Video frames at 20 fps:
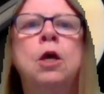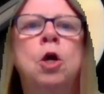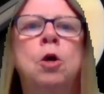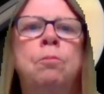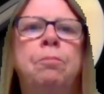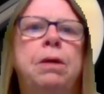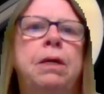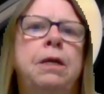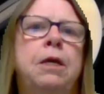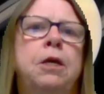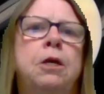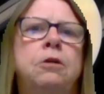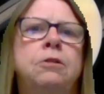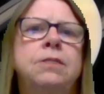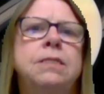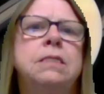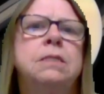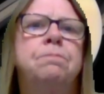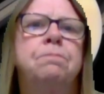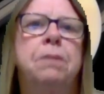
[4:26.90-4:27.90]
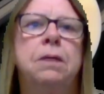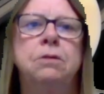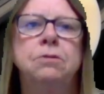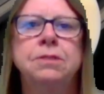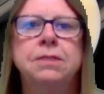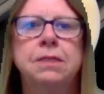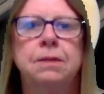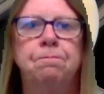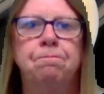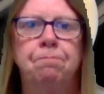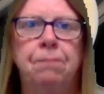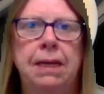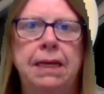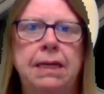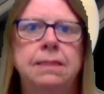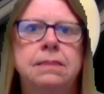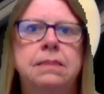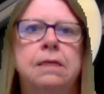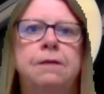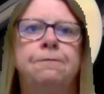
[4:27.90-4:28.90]
But here's the most
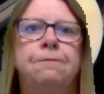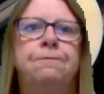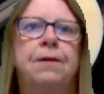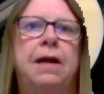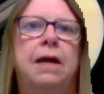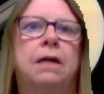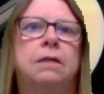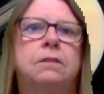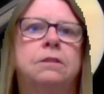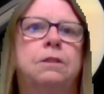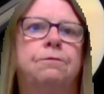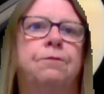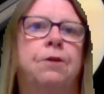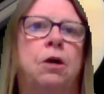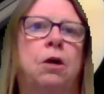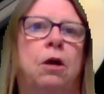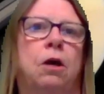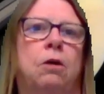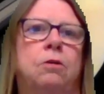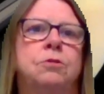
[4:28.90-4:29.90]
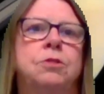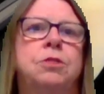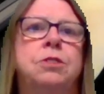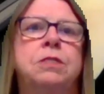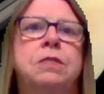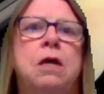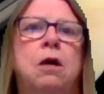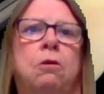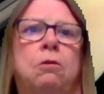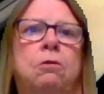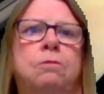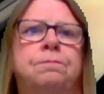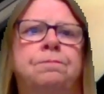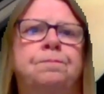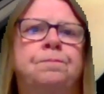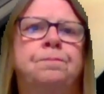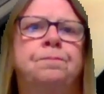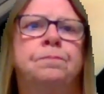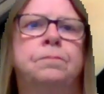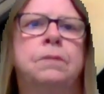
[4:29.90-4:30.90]
amazing fact of all. So,
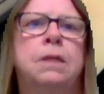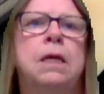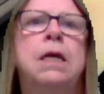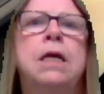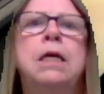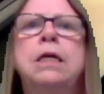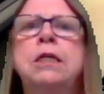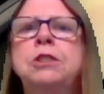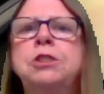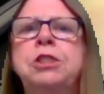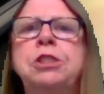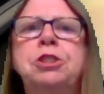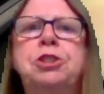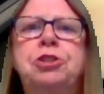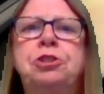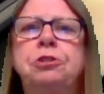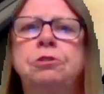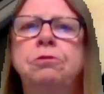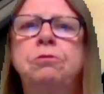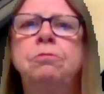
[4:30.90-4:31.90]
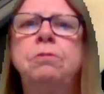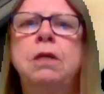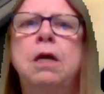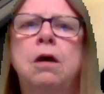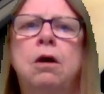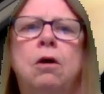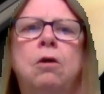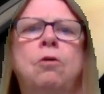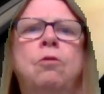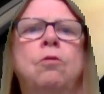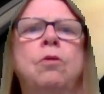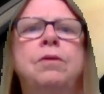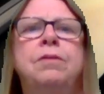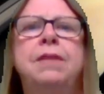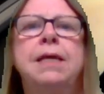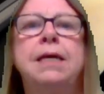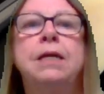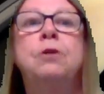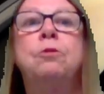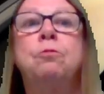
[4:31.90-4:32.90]
did you know
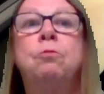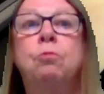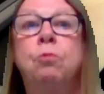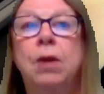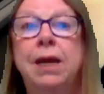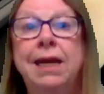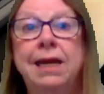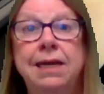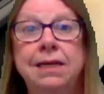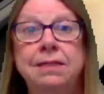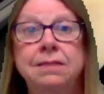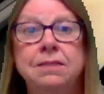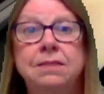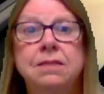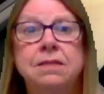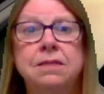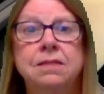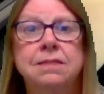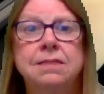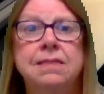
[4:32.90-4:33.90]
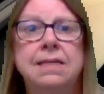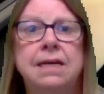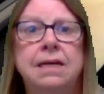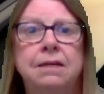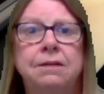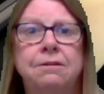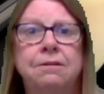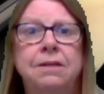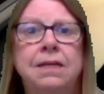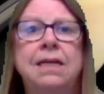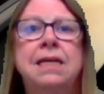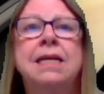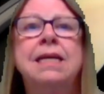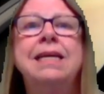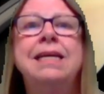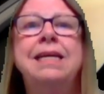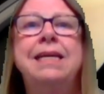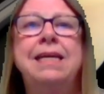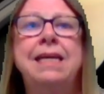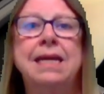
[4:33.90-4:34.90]
that it rains on Saturn?
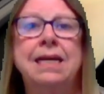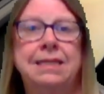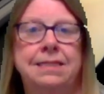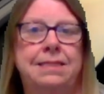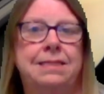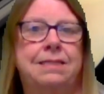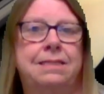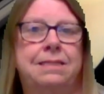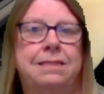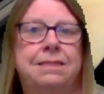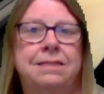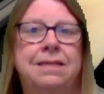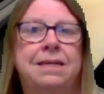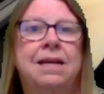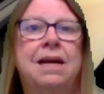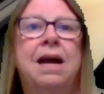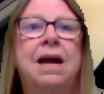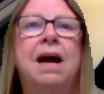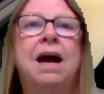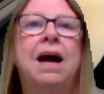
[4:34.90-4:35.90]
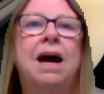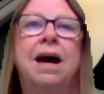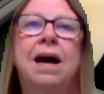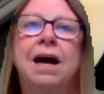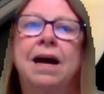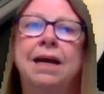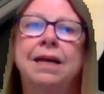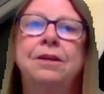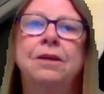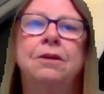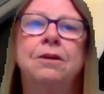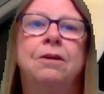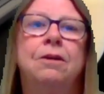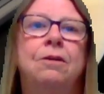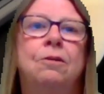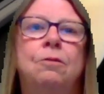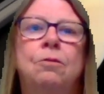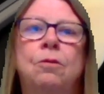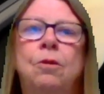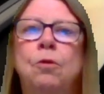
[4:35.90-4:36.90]
Yes, I
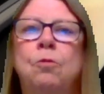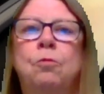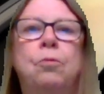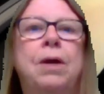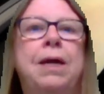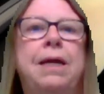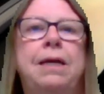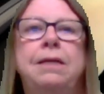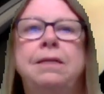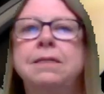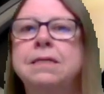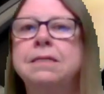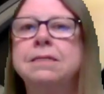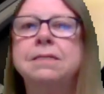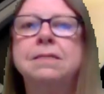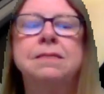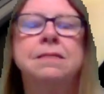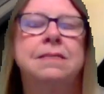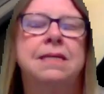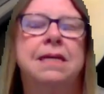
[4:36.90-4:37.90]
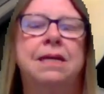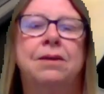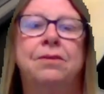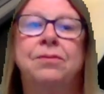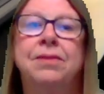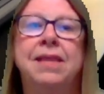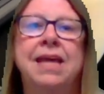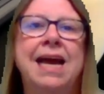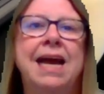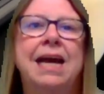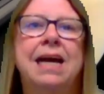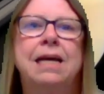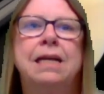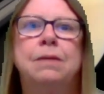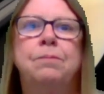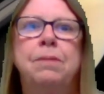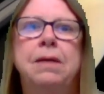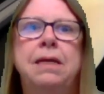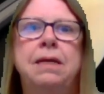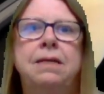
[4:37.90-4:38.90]
know, rain doesn't sound that
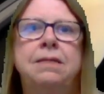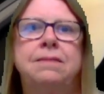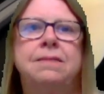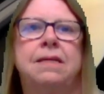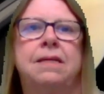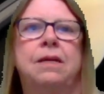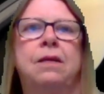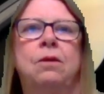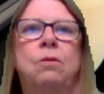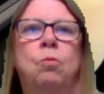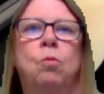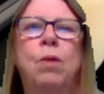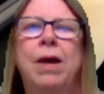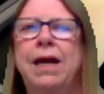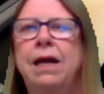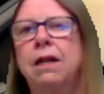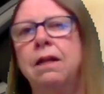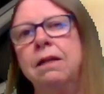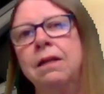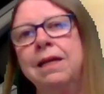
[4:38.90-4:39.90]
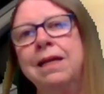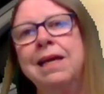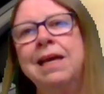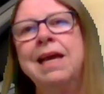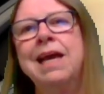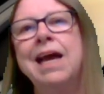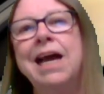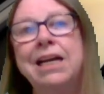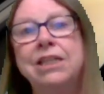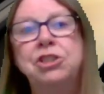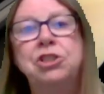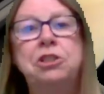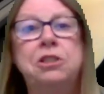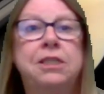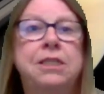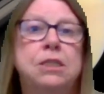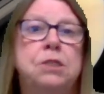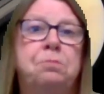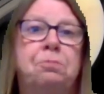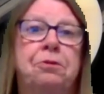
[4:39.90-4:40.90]
amazing. Well, actually
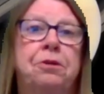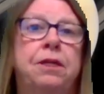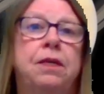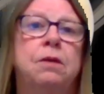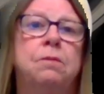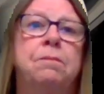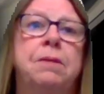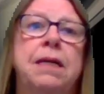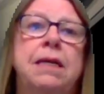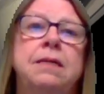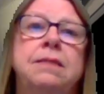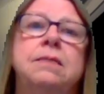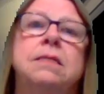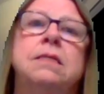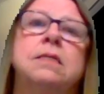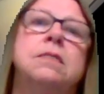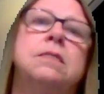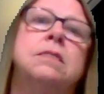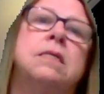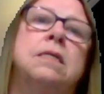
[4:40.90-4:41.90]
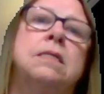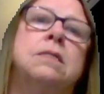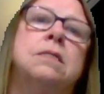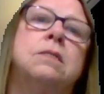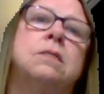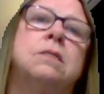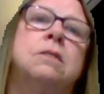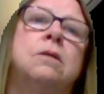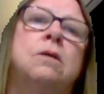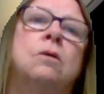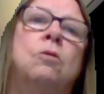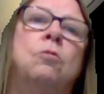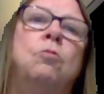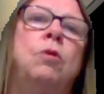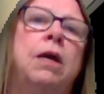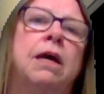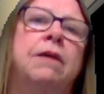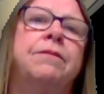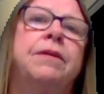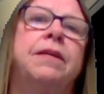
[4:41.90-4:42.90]
it's pretty amazing since we
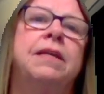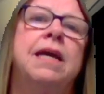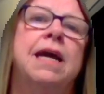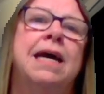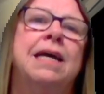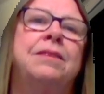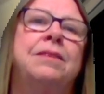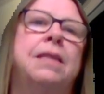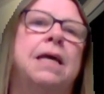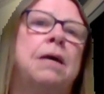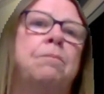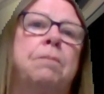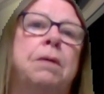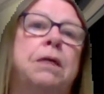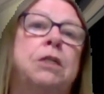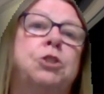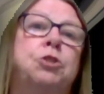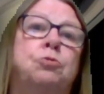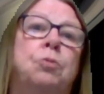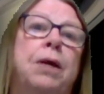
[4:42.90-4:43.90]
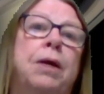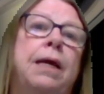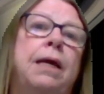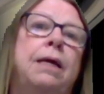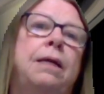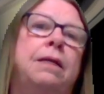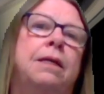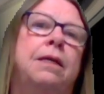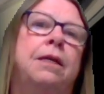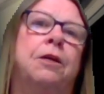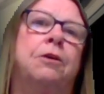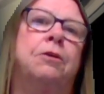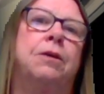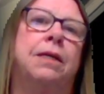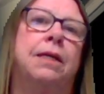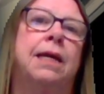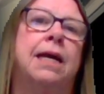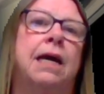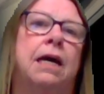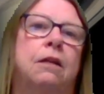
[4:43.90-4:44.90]
haven't had that much rain here
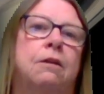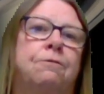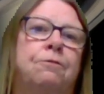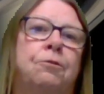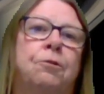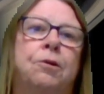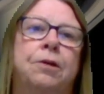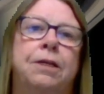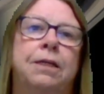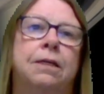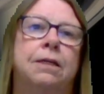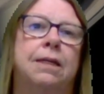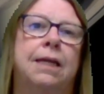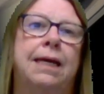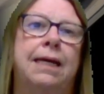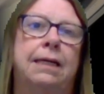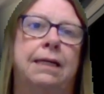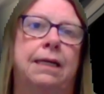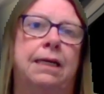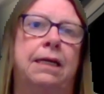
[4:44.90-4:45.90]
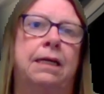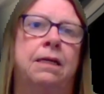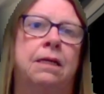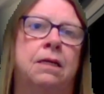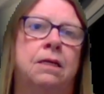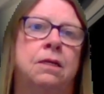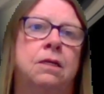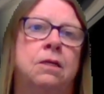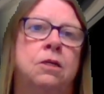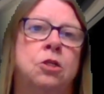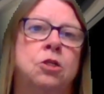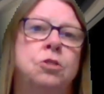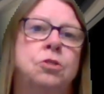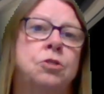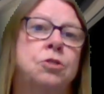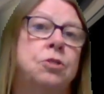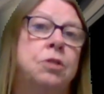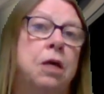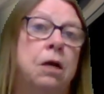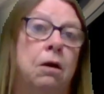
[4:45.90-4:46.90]
in California lately.
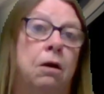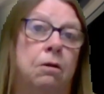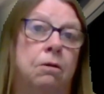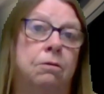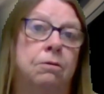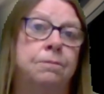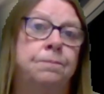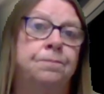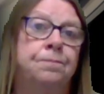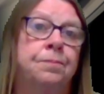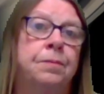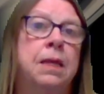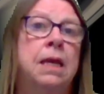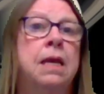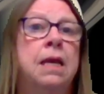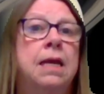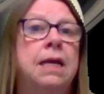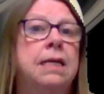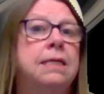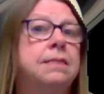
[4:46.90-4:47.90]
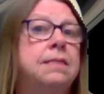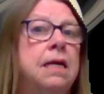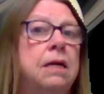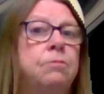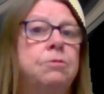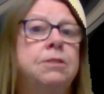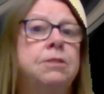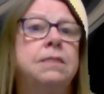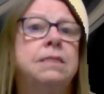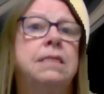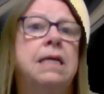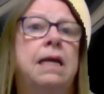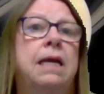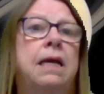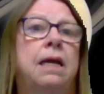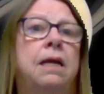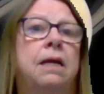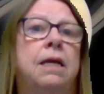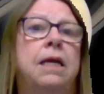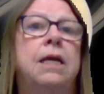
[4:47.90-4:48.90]
So, as I was
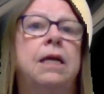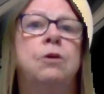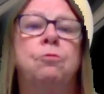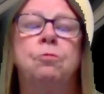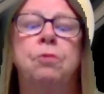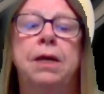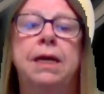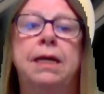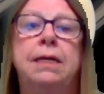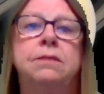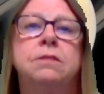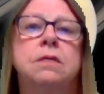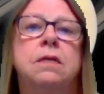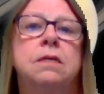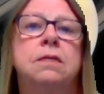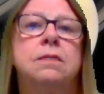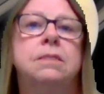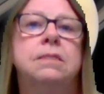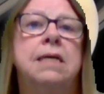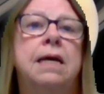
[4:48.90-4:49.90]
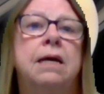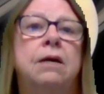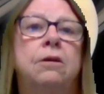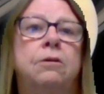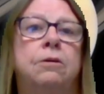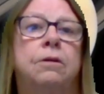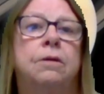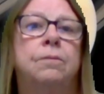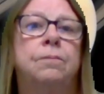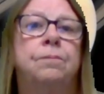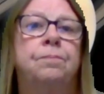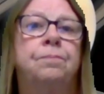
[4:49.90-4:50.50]
saying, it rains on Saturn.